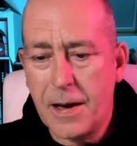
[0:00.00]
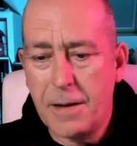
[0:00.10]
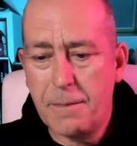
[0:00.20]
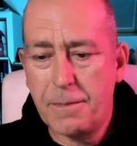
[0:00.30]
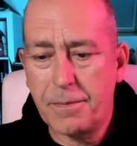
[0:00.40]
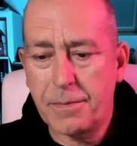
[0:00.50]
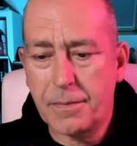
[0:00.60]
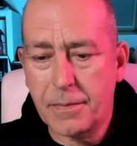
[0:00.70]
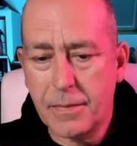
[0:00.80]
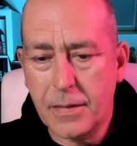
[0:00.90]
And
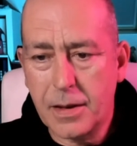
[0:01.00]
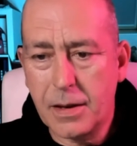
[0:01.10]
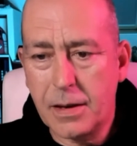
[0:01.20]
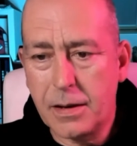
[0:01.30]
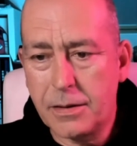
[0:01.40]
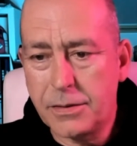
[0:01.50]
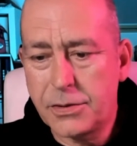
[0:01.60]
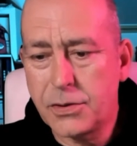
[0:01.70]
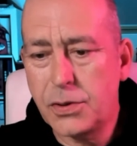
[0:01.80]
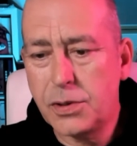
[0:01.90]

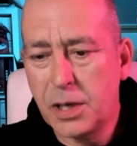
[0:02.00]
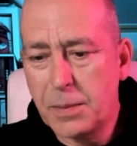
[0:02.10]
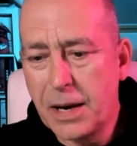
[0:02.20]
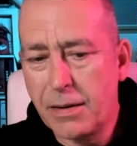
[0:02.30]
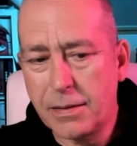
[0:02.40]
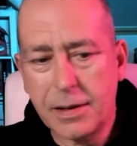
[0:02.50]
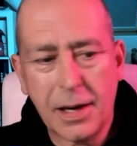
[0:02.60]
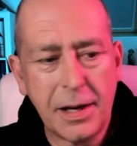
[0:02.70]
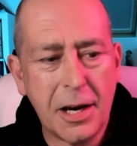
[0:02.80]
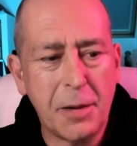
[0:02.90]
talking about
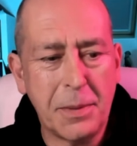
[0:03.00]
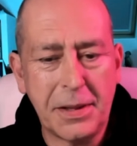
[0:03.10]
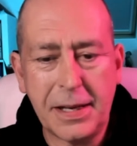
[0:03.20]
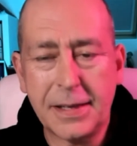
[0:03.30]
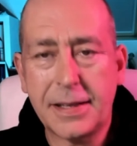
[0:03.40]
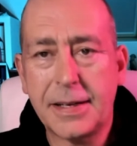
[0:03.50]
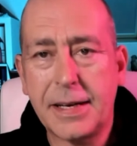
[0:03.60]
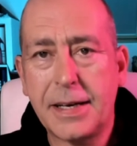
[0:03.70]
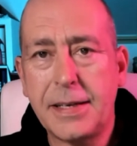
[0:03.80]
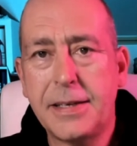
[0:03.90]
getting home at the end of the
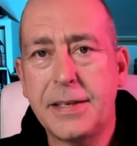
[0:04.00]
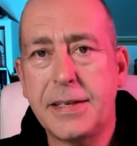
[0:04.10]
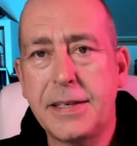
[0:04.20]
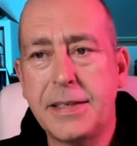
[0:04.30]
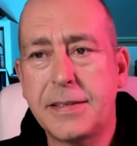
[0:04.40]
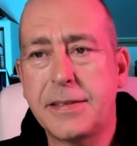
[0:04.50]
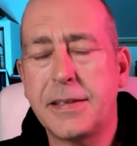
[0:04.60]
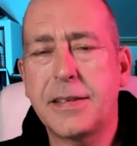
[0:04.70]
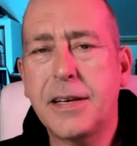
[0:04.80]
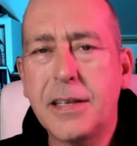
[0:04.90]
day is
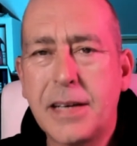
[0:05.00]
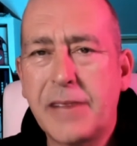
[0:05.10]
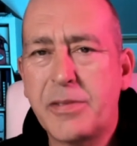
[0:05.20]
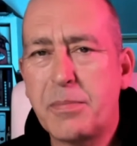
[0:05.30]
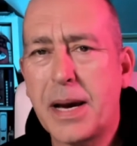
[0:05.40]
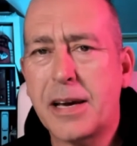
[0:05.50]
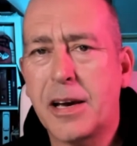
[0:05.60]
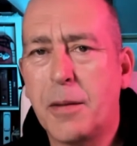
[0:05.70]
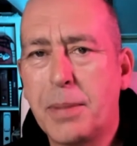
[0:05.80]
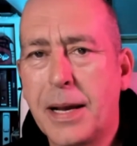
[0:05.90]
to kind of have a
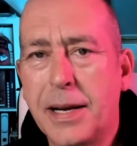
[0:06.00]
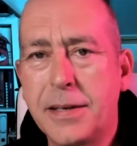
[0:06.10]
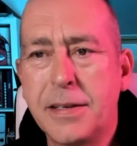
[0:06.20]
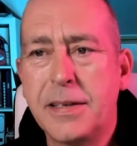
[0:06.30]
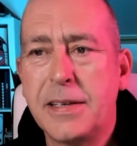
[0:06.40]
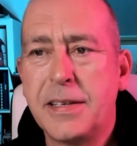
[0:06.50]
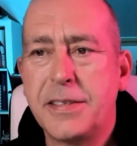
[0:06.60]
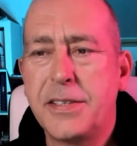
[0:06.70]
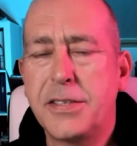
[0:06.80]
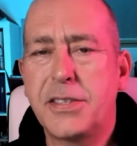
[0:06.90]
backup plan
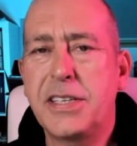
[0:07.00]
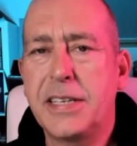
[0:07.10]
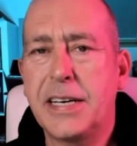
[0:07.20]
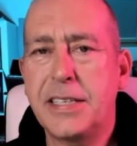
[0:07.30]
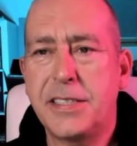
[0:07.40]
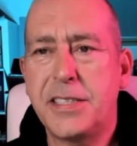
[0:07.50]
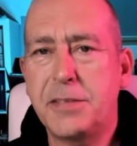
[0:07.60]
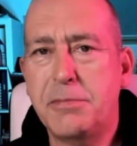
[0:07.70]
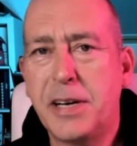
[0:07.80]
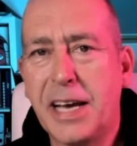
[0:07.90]
just in case
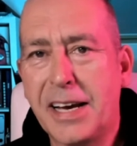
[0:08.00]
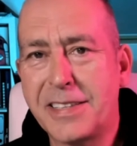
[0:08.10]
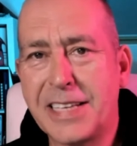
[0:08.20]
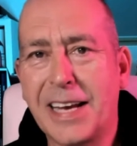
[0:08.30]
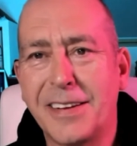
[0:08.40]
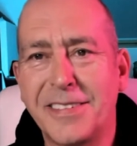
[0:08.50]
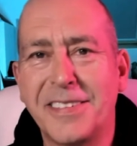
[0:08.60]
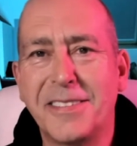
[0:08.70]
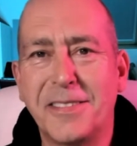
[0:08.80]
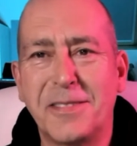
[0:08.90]
you run out of
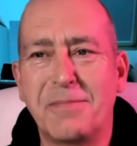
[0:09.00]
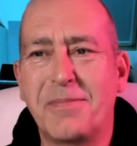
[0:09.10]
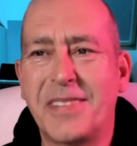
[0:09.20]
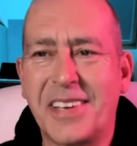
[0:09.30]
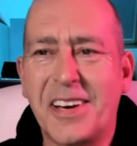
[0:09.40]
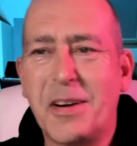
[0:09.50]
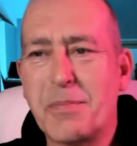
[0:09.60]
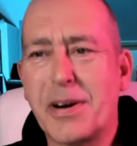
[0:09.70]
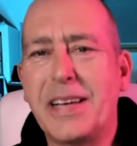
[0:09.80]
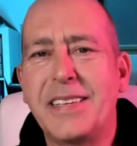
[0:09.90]
talent or the car
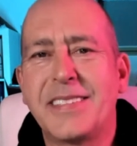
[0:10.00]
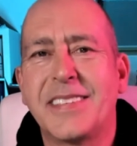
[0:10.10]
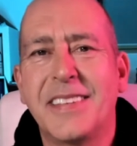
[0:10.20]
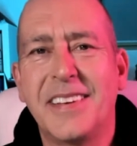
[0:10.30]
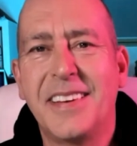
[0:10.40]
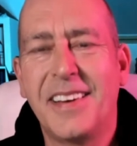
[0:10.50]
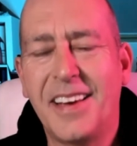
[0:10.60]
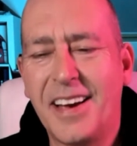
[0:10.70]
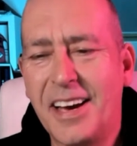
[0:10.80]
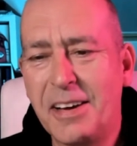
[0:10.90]
breaks.
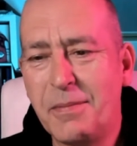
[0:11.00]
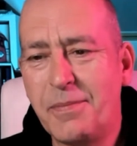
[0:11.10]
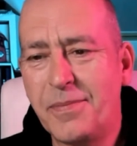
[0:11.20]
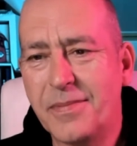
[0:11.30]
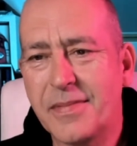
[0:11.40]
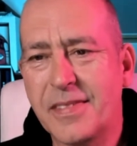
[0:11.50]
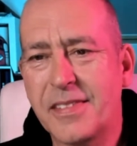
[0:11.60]
Try and